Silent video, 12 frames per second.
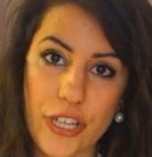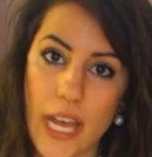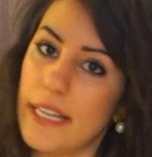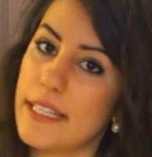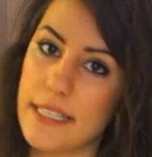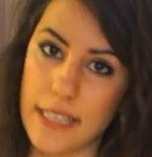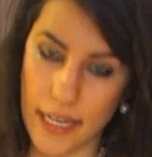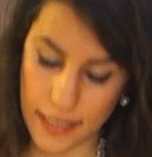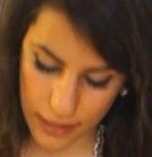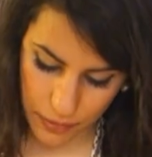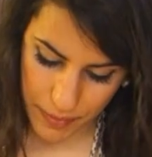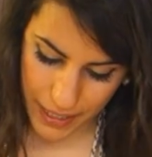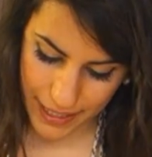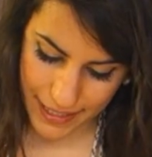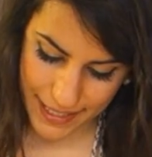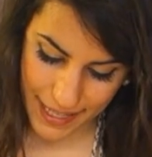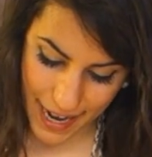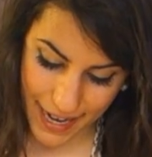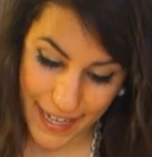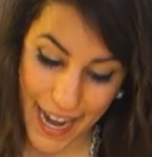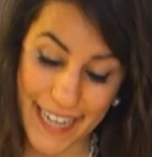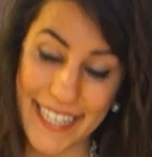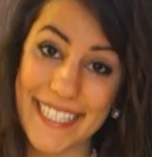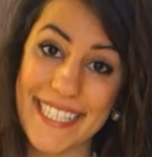that it's not still pink inside,
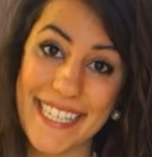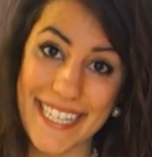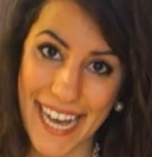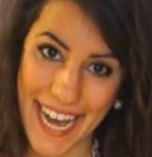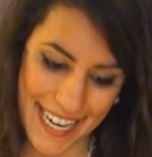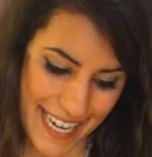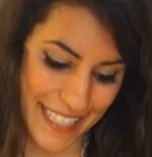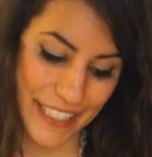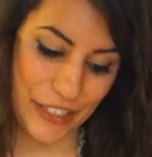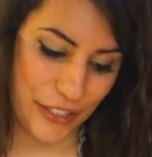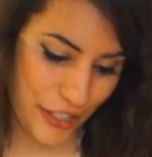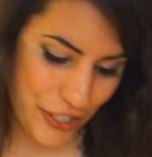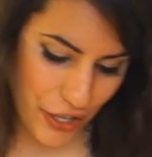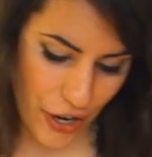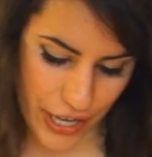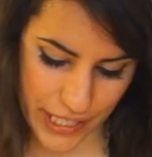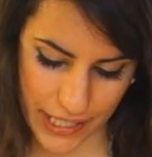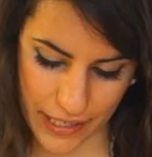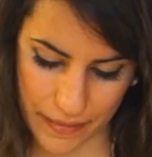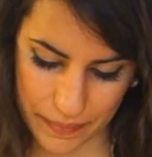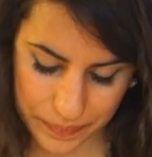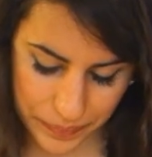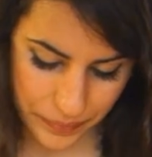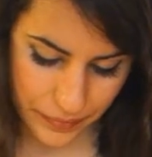and it's not, and it looks awesome.
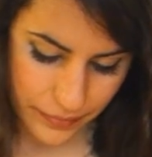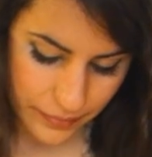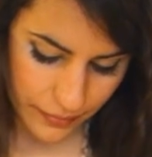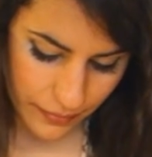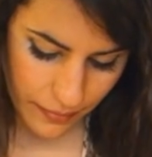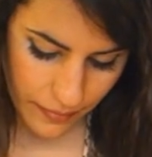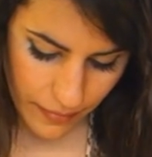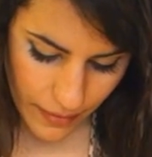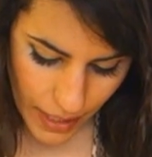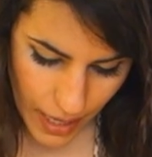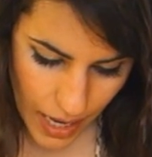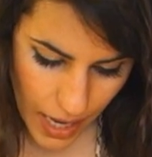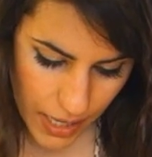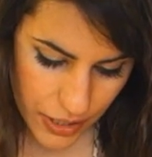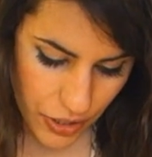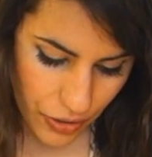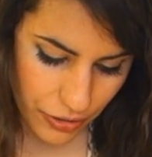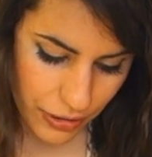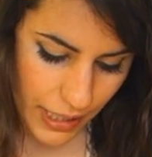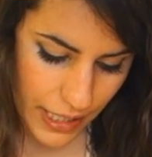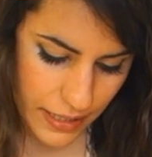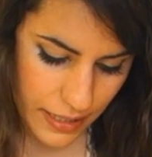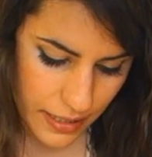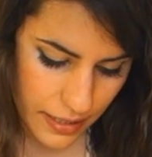So
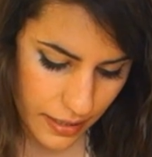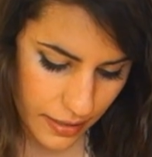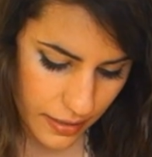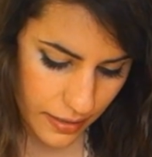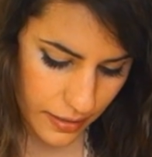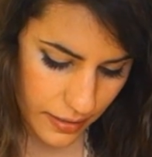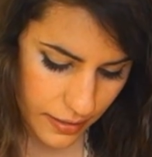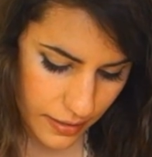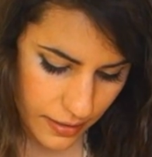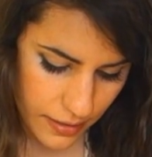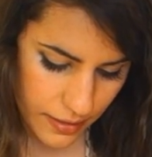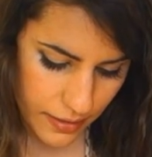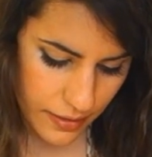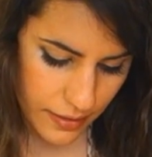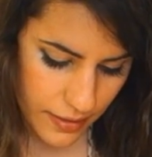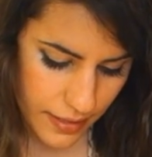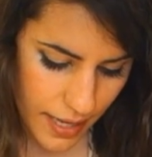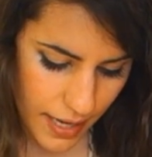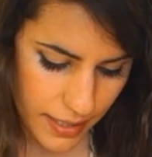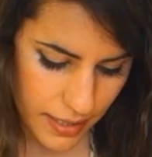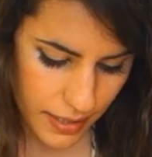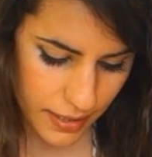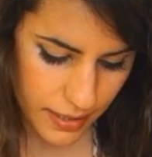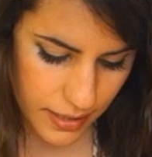let's test
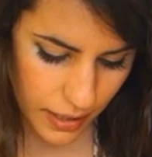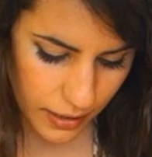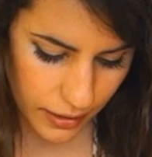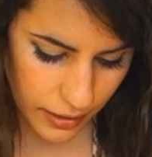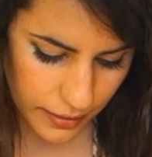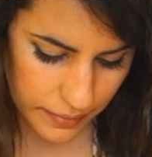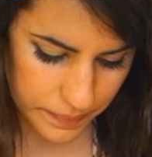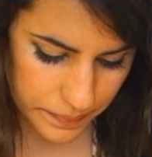this sucker.